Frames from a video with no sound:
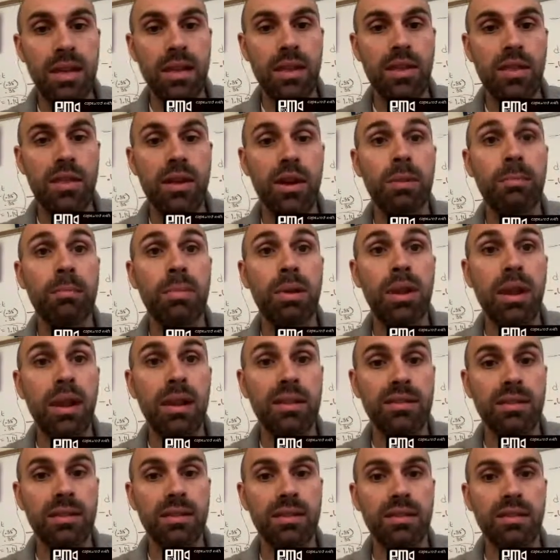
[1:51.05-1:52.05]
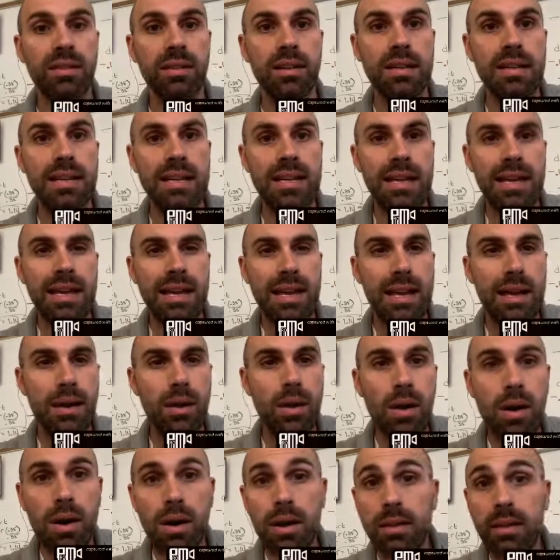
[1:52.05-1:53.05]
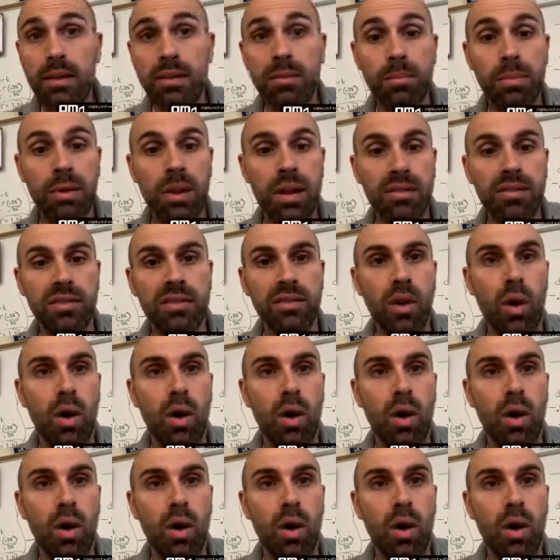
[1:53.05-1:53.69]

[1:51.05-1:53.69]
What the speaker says: They're pluses. And all these pluses,